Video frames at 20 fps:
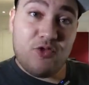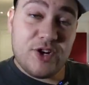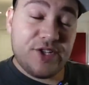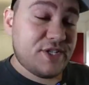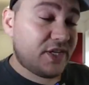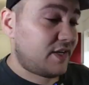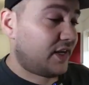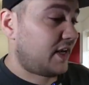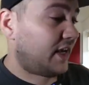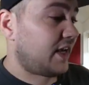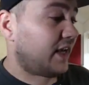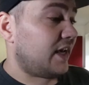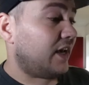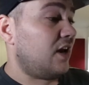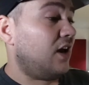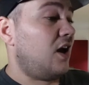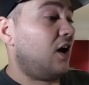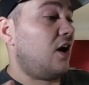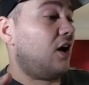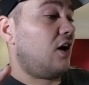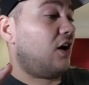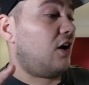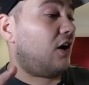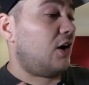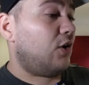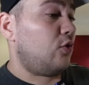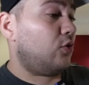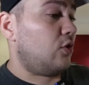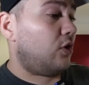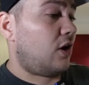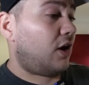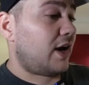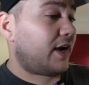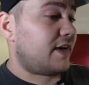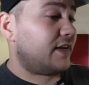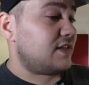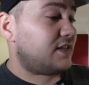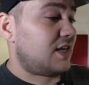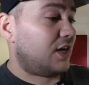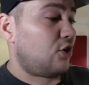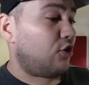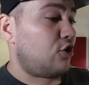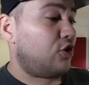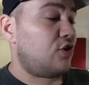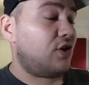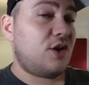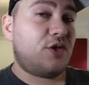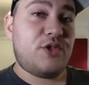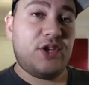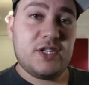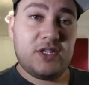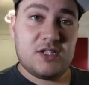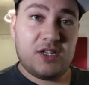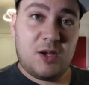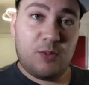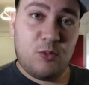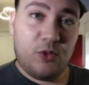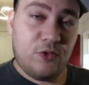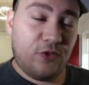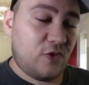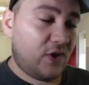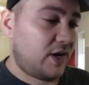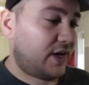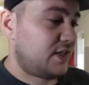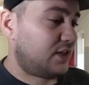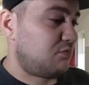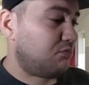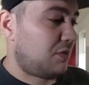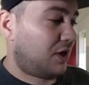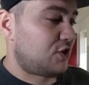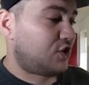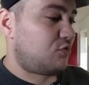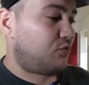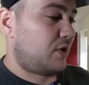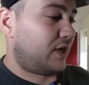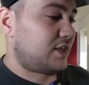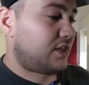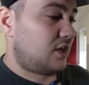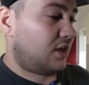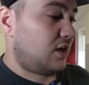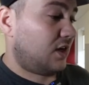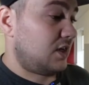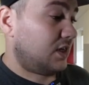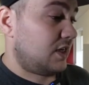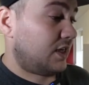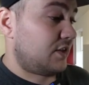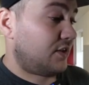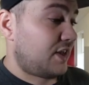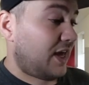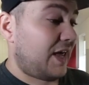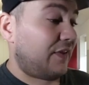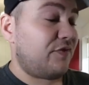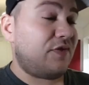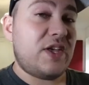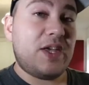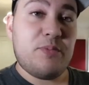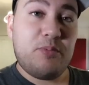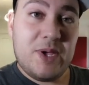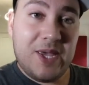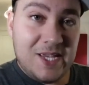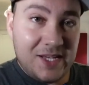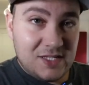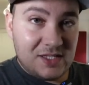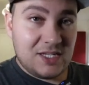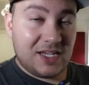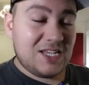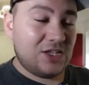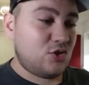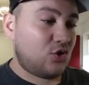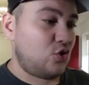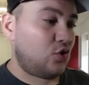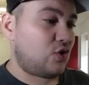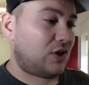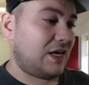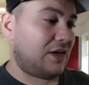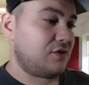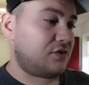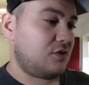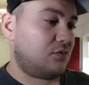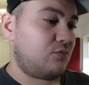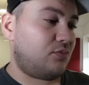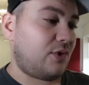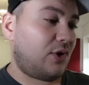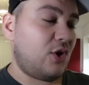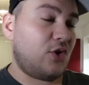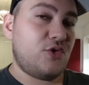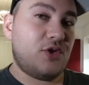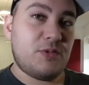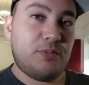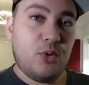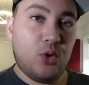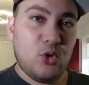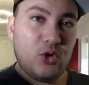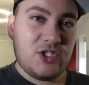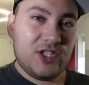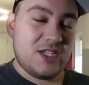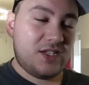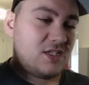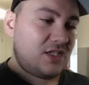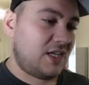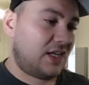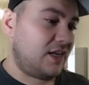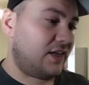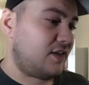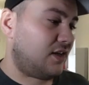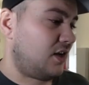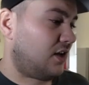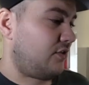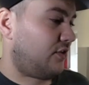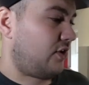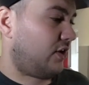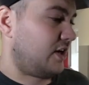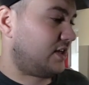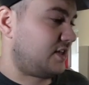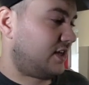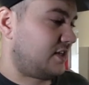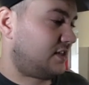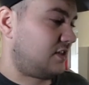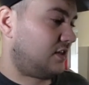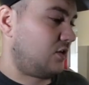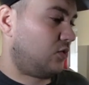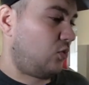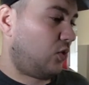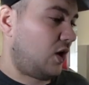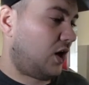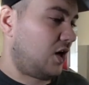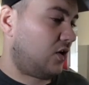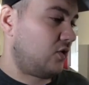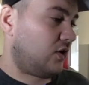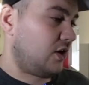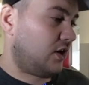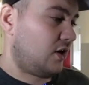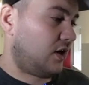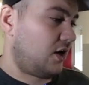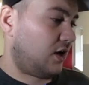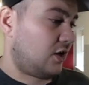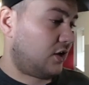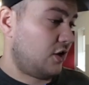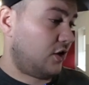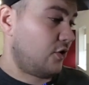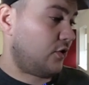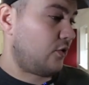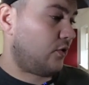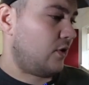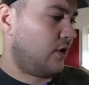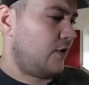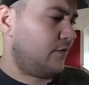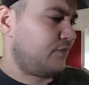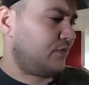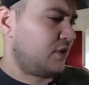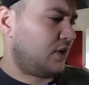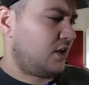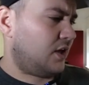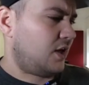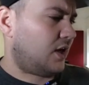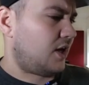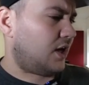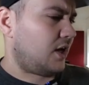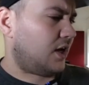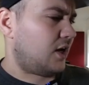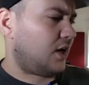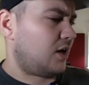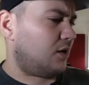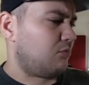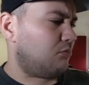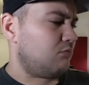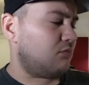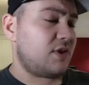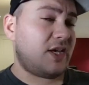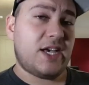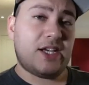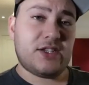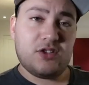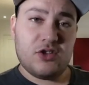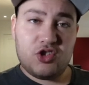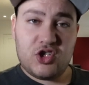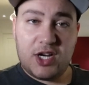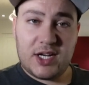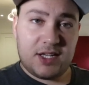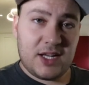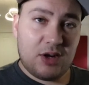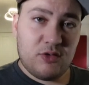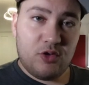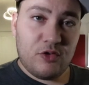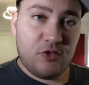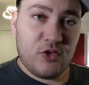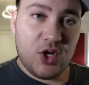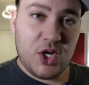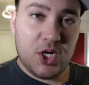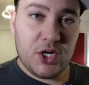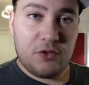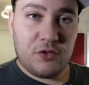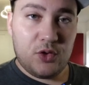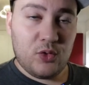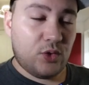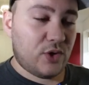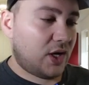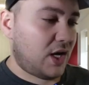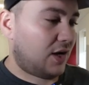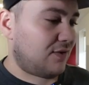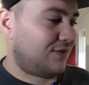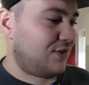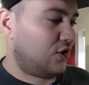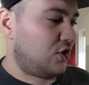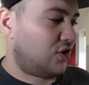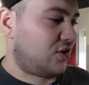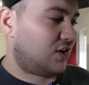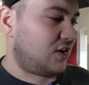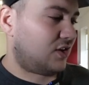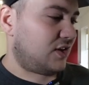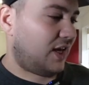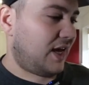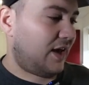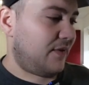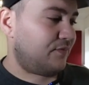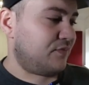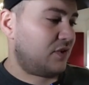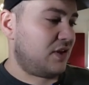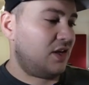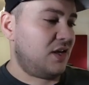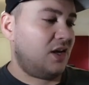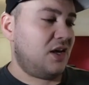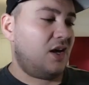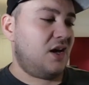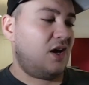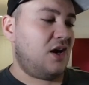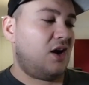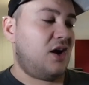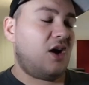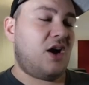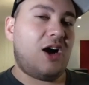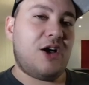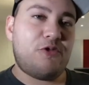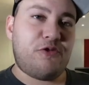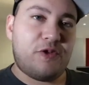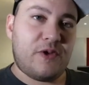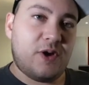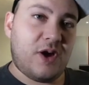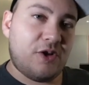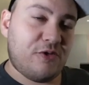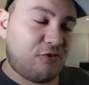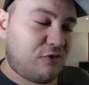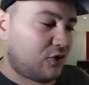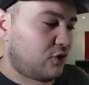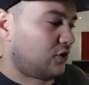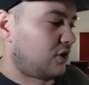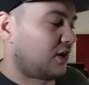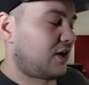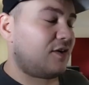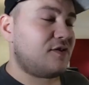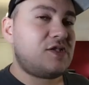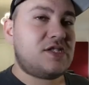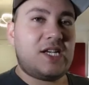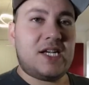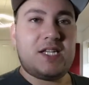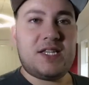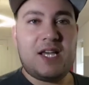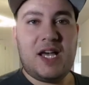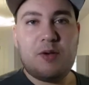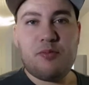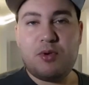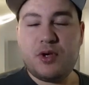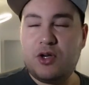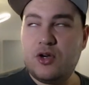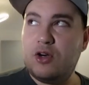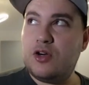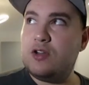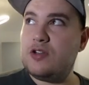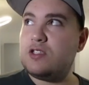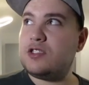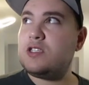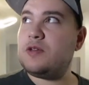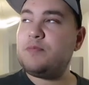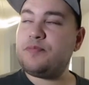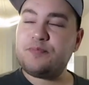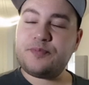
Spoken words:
written here, I can tell you that this subwoofer is much better than the PC2000 Pro, the ported cylinder that I tested a while ago. Yeah, so check that review out if you want to have a look at that. I feel like I've said that because